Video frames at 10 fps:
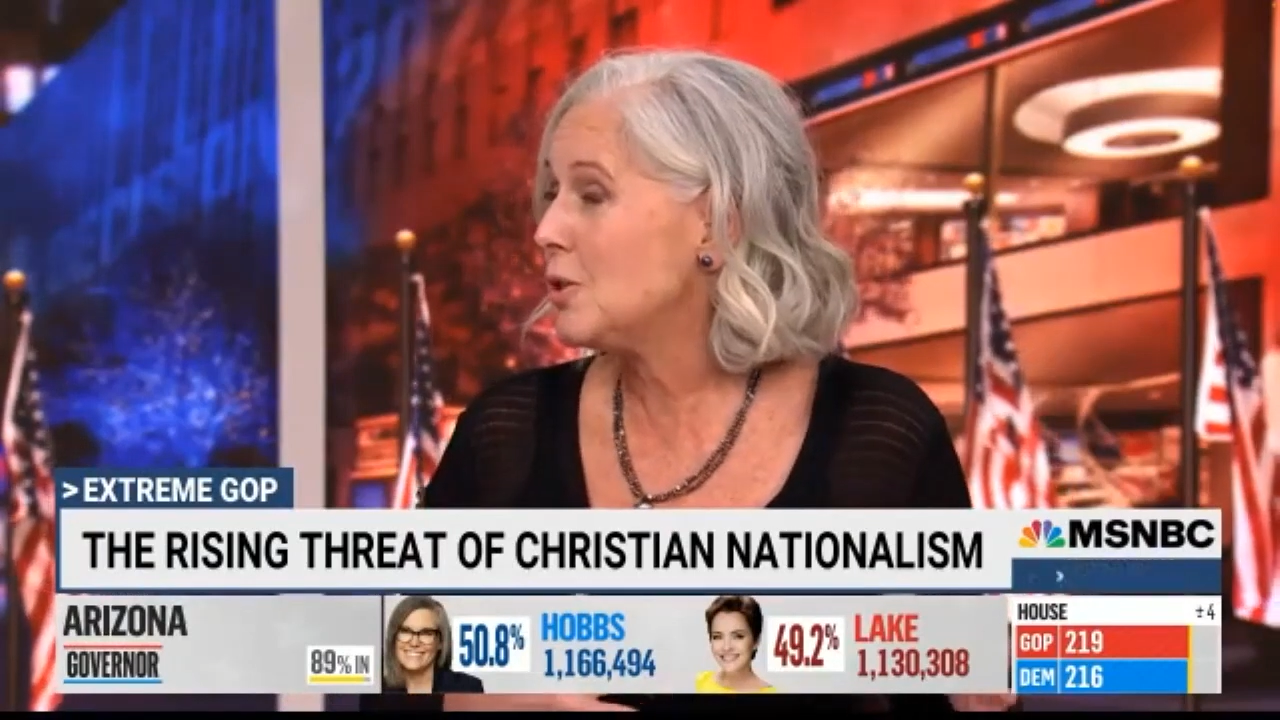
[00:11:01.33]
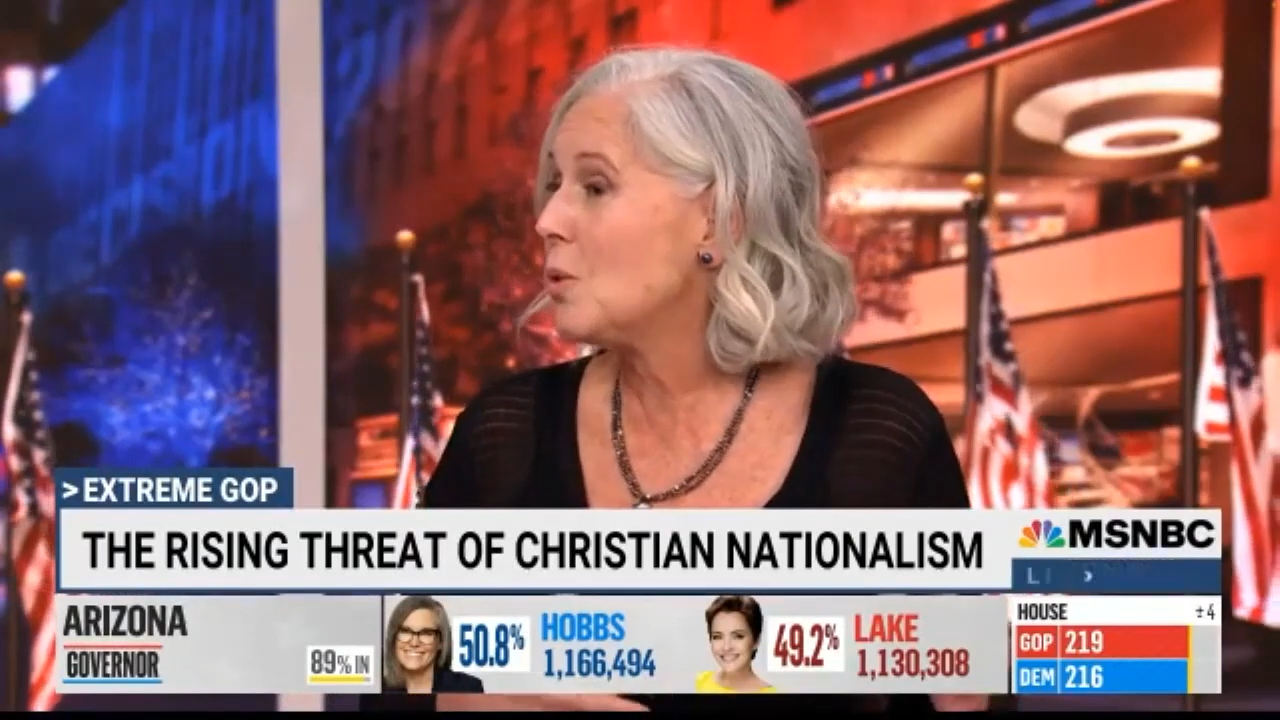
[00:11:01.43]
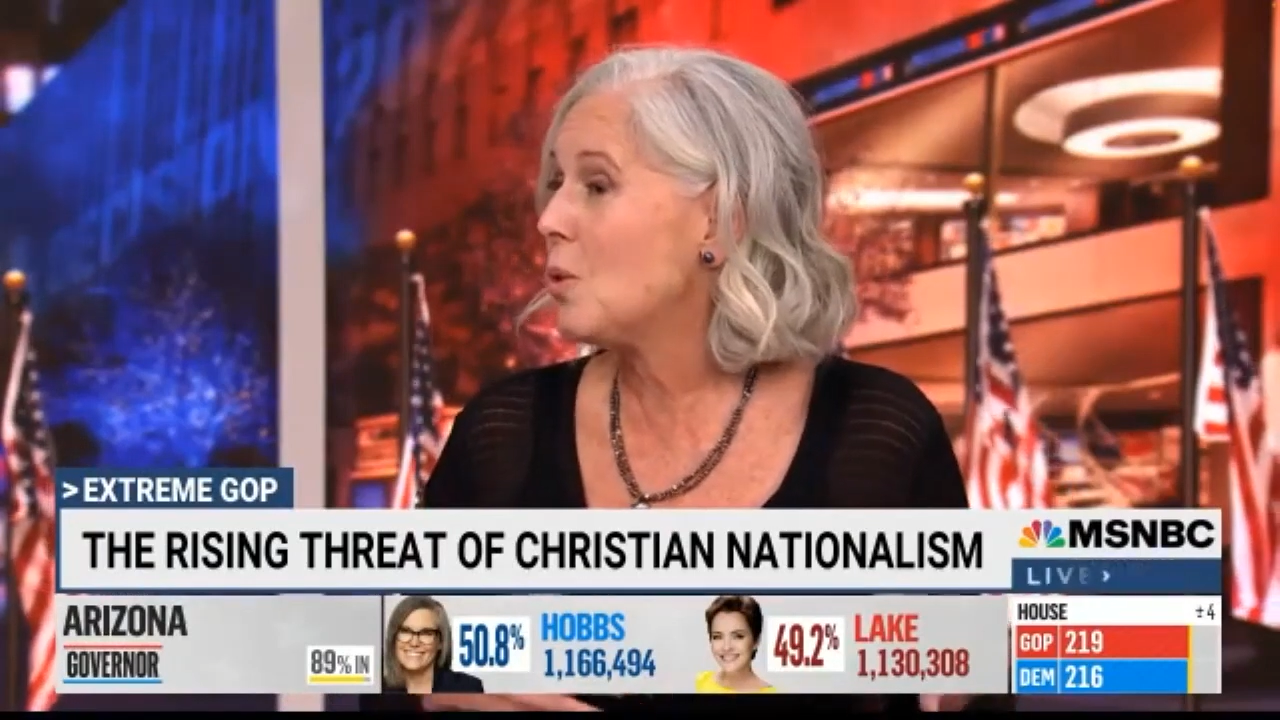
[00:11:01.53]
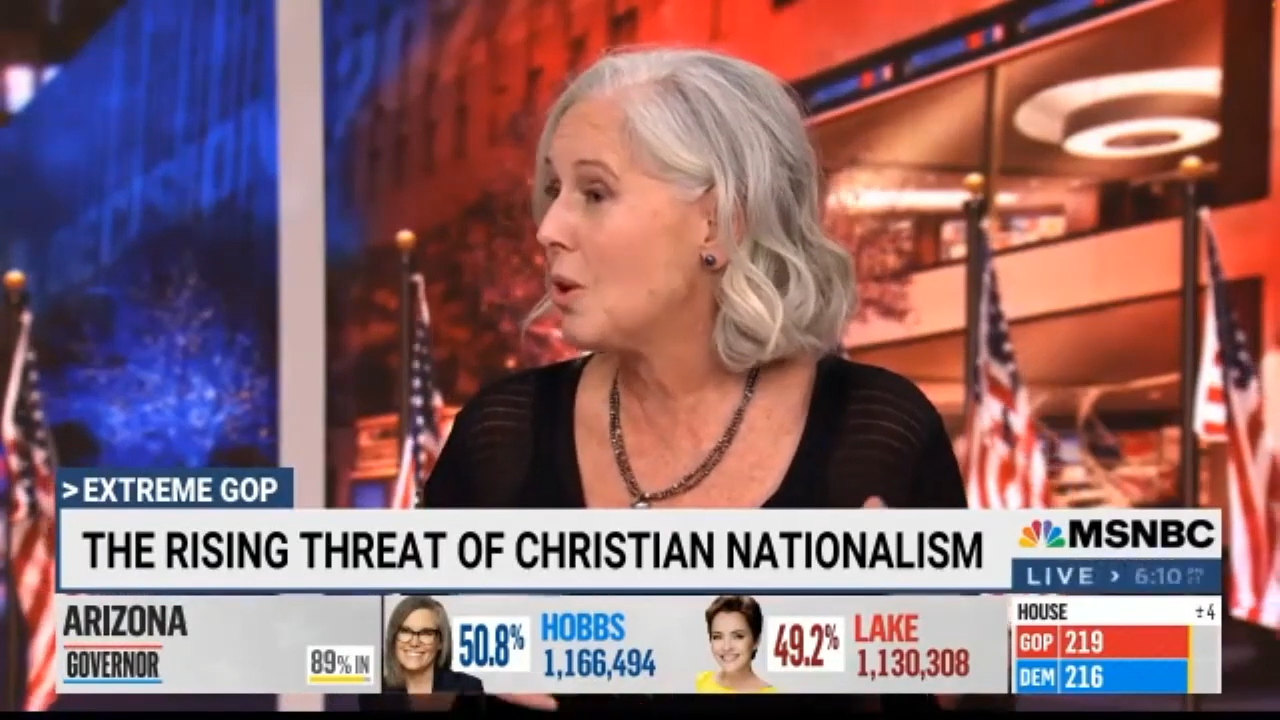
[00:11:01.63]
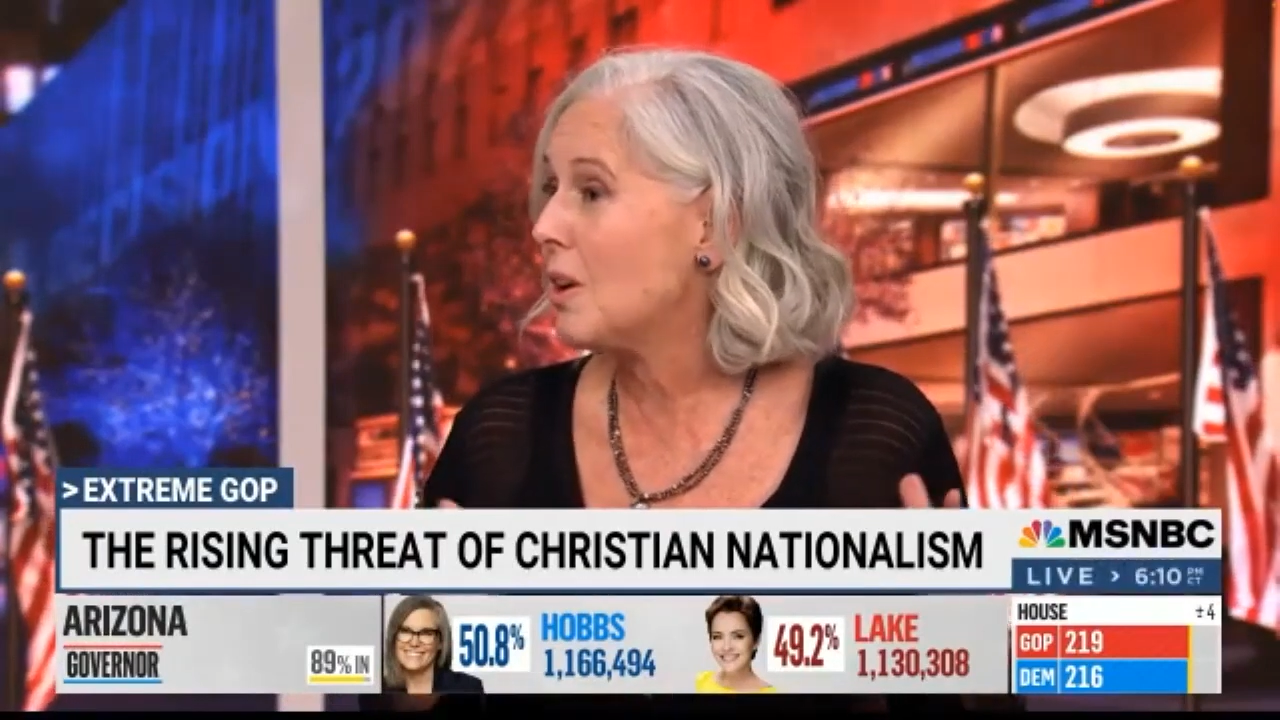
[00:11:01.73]

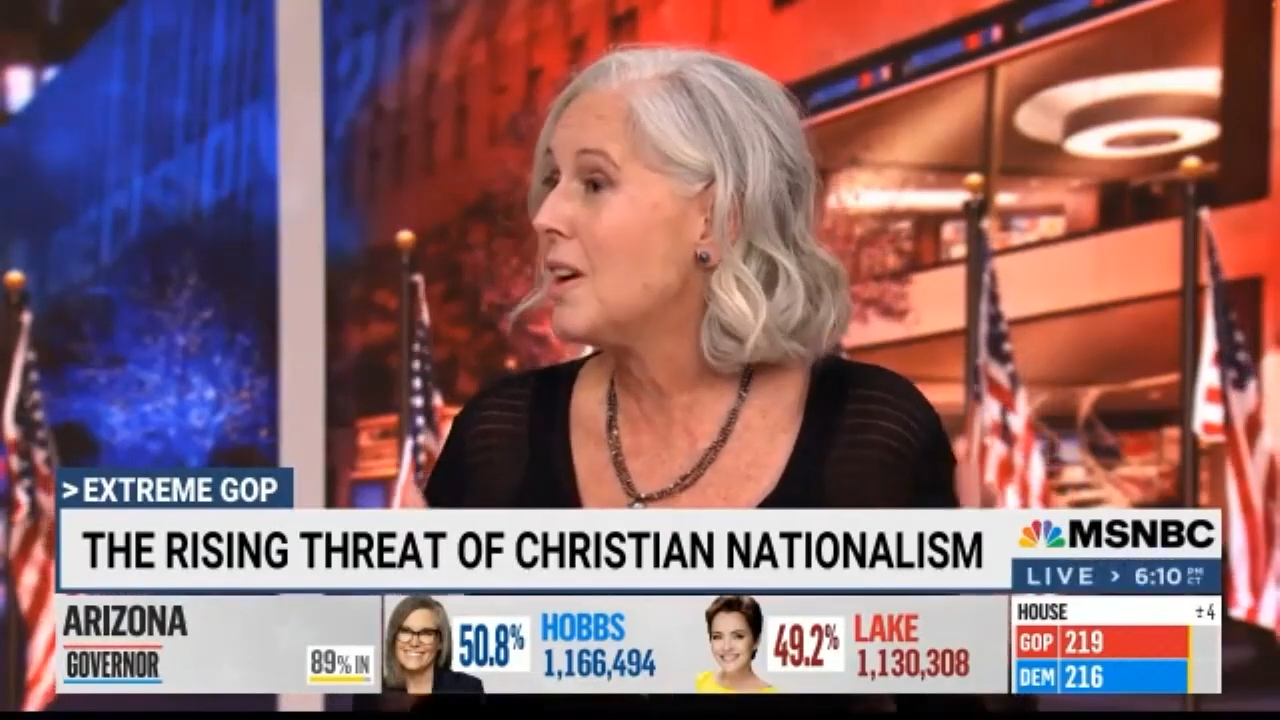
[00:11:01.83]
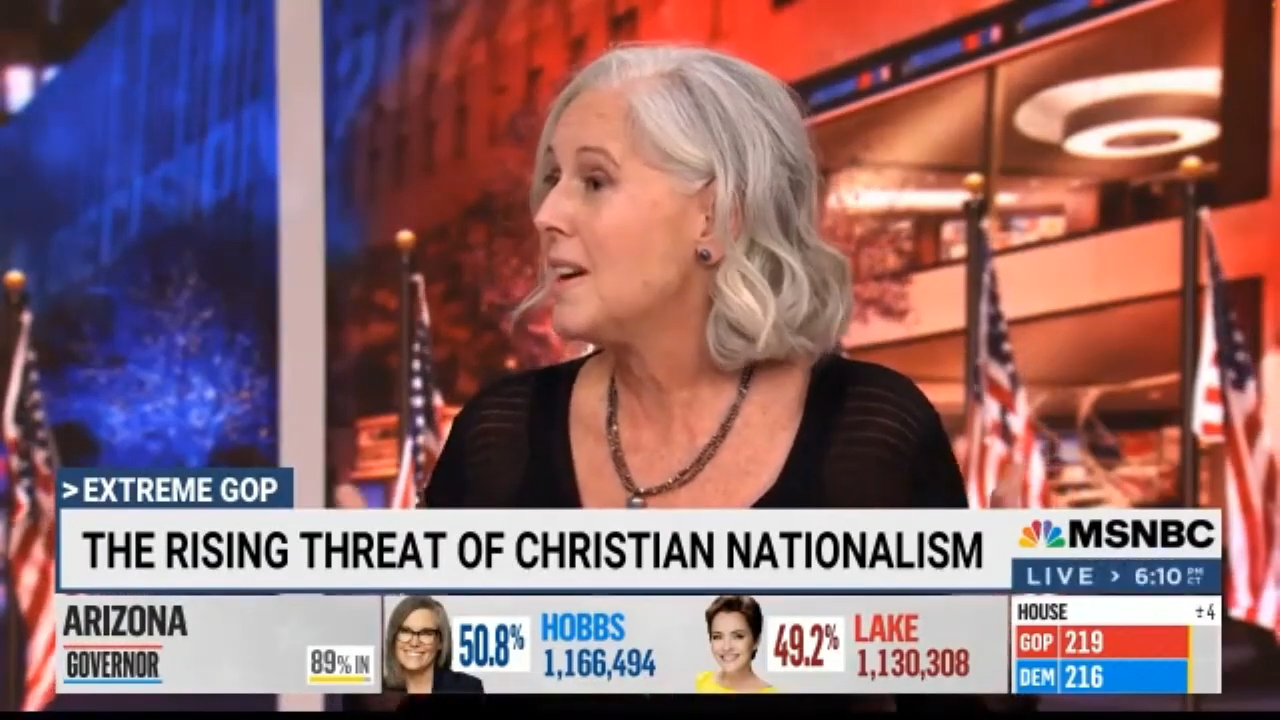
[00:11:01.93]
or